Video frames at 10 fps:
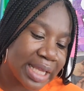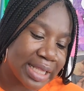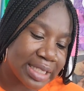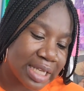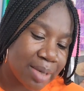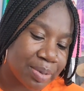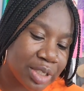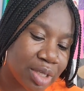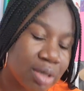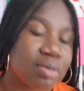in this
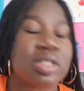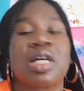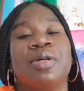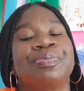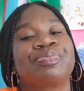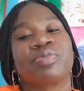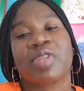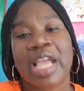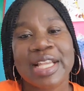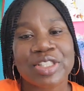episode. So
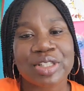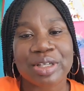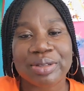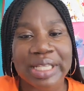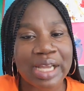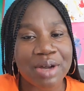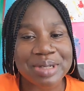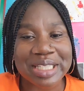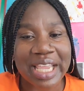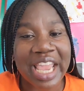as you know, they
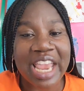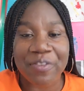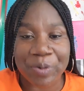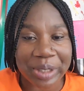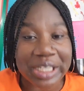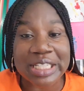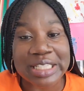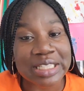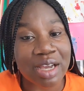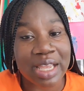always say everyone in
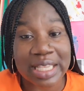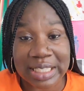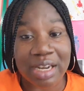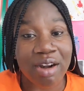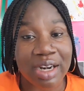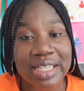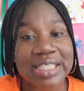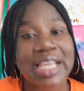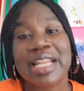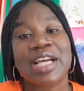this is an
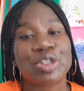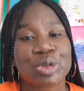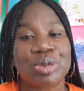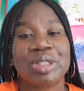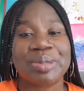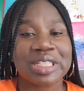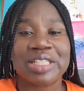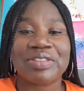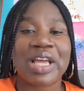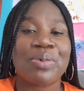artist. And I truly
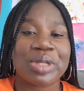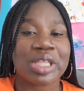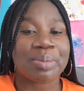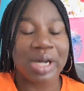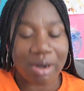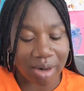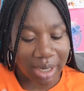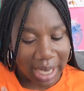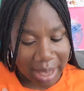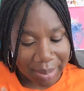believe that within my
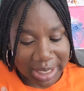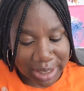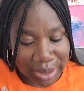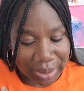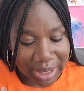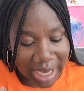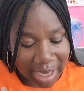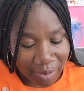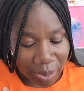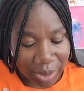heart and my soul that
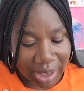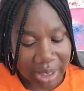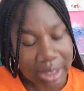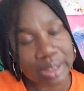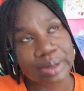everyone